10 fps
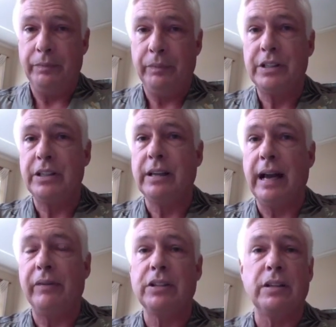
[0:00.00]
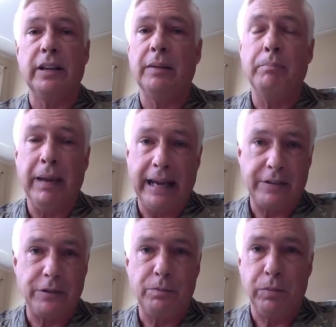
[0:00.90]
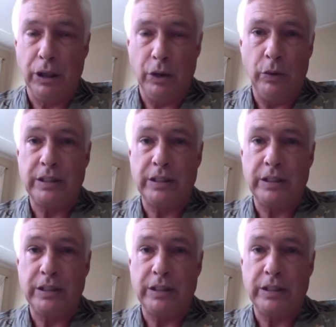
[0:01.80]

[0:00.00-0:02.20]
This is obviously a massive blow.